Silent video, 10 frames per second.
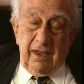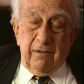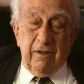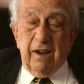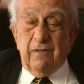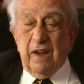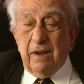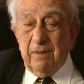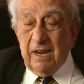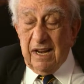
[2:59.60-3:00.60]
where
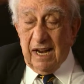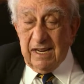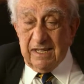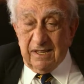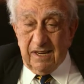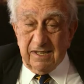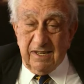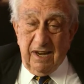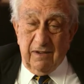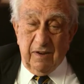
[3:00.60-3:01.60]
Fermi and I discussed
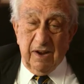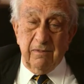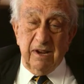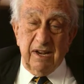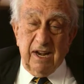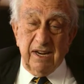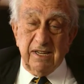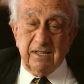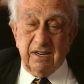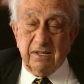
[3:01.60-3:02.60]
that. Fermi and I
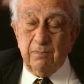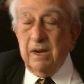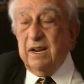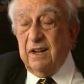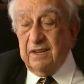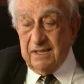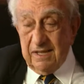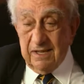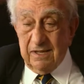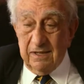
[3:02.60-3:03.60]
discussed many other
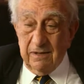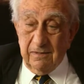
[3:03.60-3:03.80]
things.